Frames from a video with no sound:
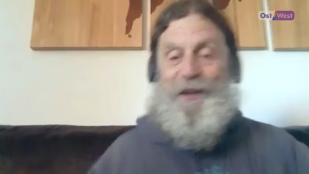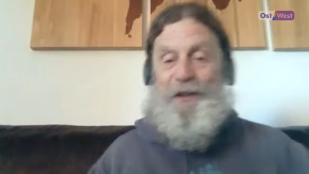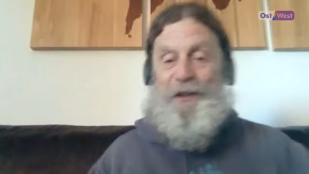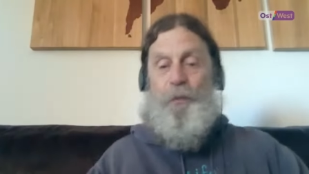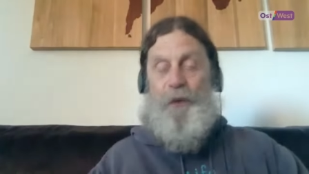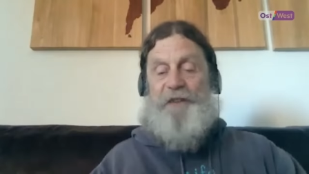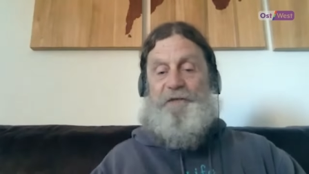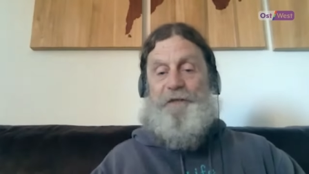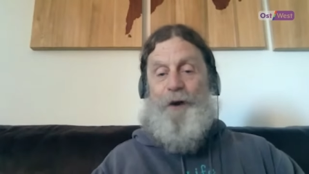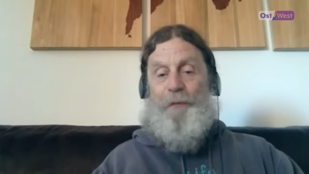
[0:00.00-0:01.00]
The wheat
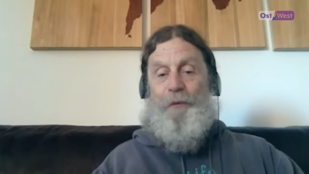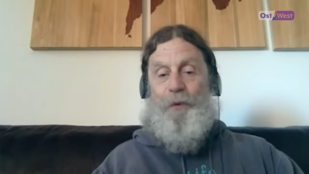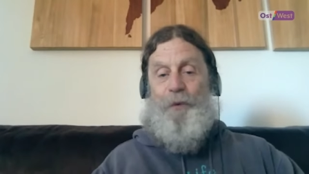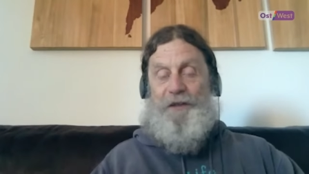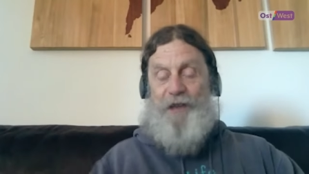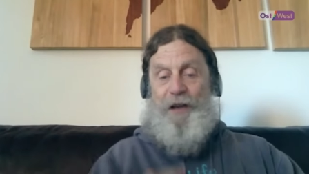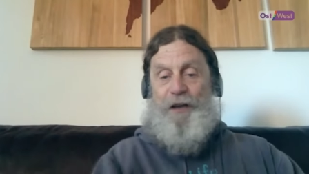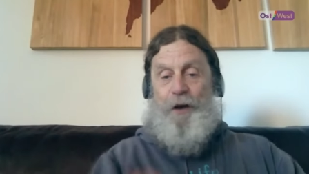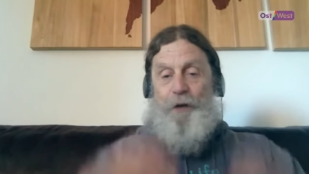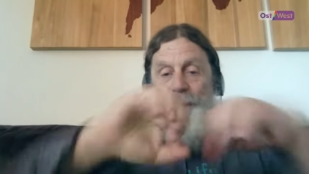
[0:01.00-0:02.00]
farmer ones
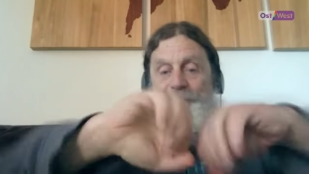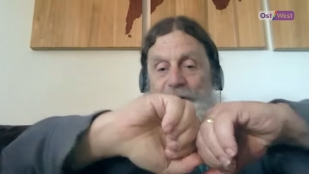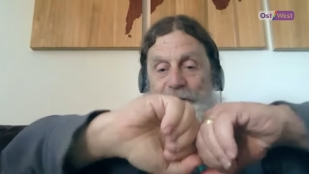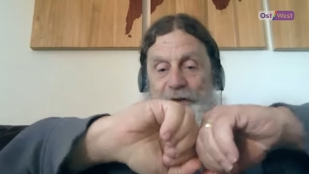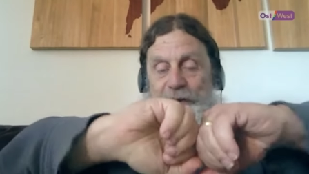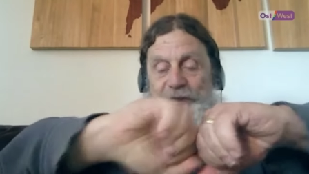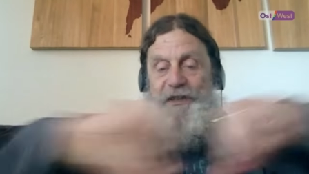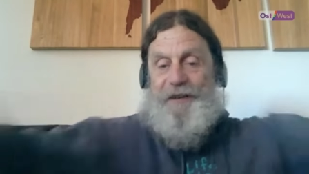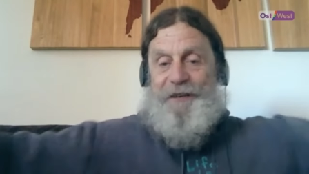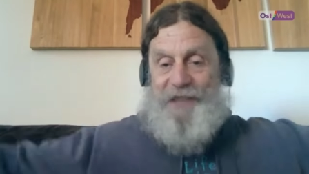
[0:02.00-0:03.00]
go up to the two
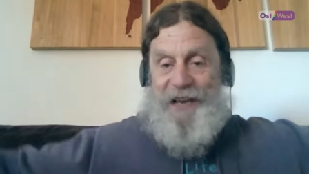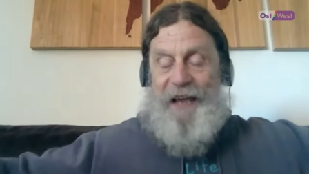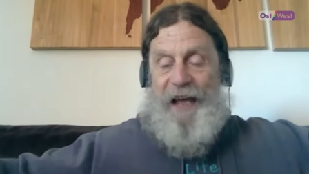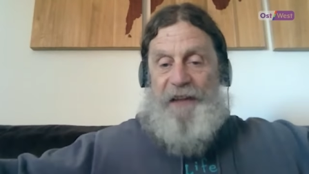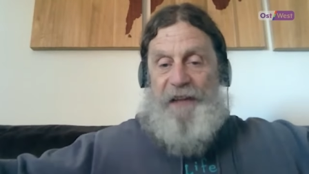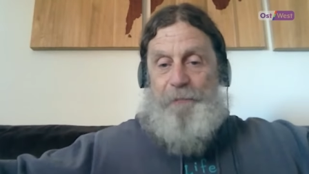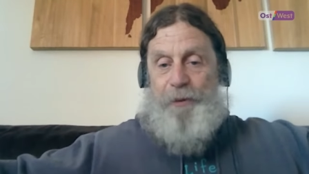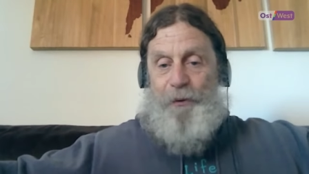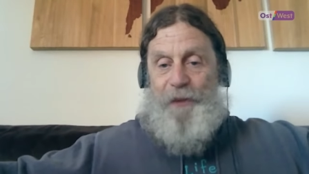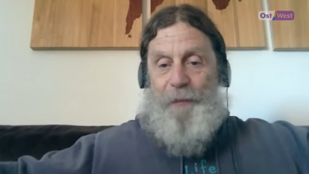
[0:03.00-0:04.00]
chairs and they
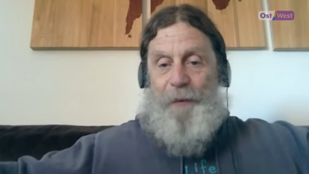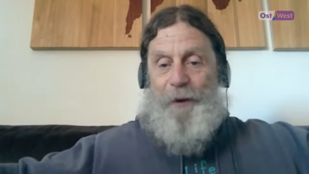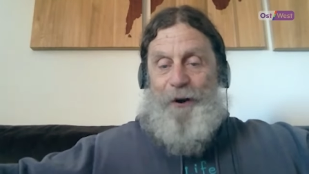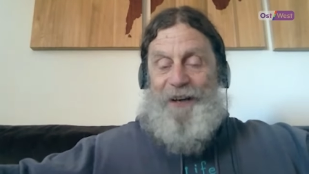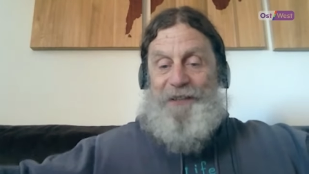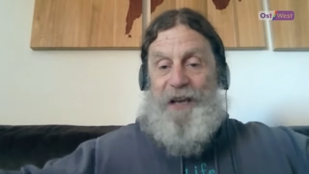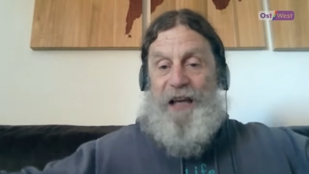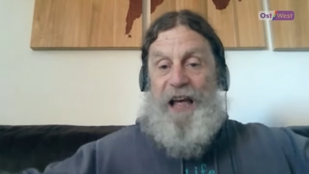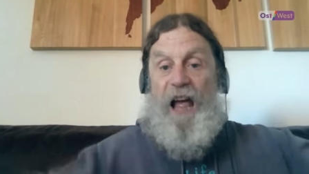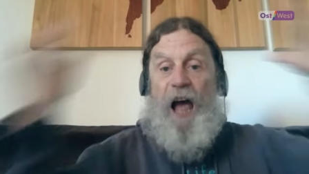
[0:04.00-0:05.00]
pull them apart.
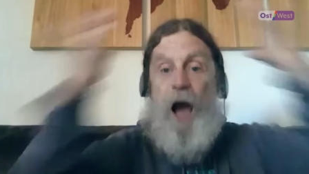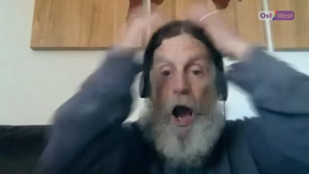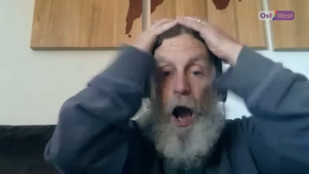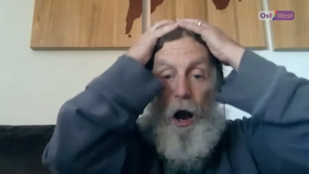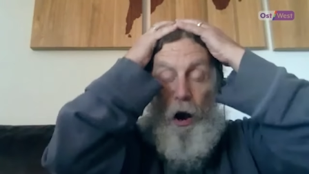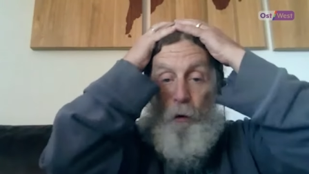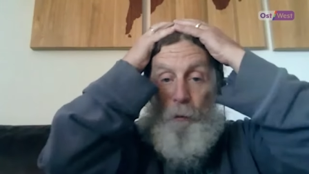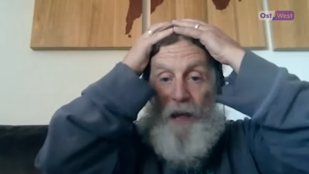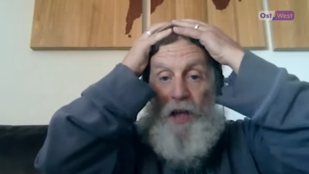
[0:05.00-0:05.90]
Oh my,